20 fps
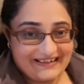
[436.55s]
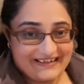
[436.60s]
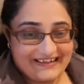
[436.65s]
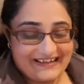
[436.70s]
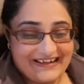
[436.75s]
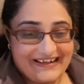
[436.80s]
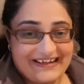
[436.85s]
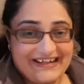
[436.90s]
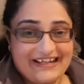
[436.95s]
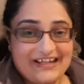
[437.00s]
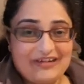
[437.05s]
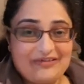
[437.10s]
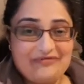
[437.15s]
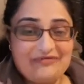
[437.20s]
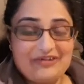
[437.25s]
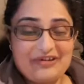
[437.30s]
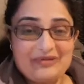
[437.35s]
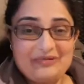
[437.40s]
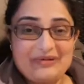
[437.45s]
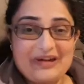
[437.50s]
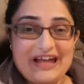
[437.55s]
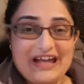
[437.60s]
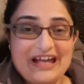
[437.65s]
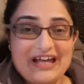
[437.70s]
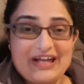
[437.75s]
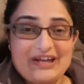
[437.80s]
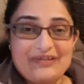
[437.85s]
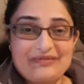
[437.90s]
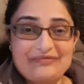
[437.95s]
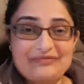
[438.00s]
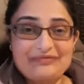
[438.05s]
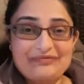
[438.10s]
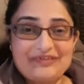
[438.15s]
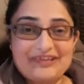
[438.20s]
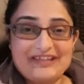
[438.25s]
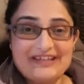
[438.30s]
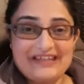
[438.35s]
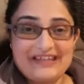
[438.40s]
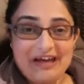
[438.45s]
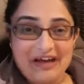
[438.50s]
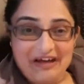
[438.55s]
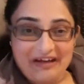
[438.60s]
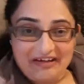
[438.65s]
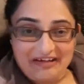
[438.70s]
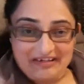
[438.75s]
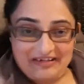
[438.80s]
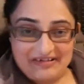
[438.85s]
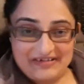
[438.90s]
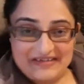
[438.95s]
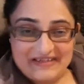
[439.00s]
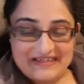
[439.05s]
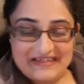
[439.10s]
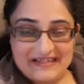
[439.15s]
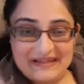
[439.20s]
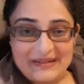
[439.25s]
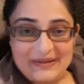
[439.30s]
okay, if you have tiles